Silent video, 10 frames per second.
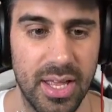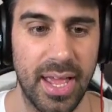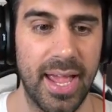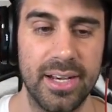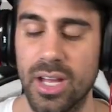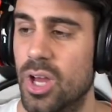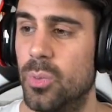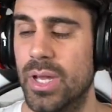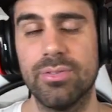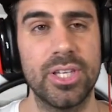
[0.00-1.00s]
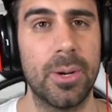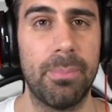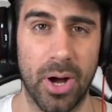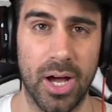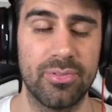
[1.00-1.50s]
And we have a little
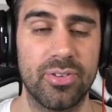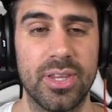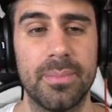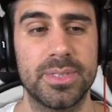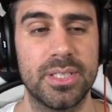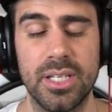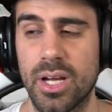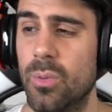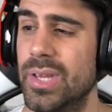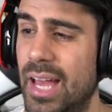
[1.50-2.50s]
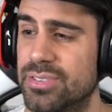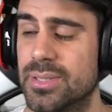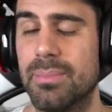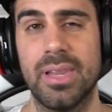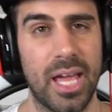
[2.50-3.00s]
pond for them to, you know, we have
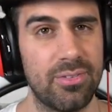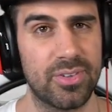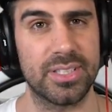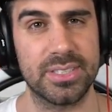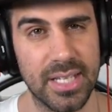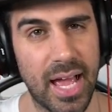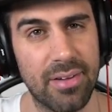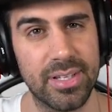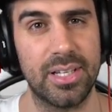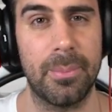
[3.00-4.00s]
some life in us. It's like having a little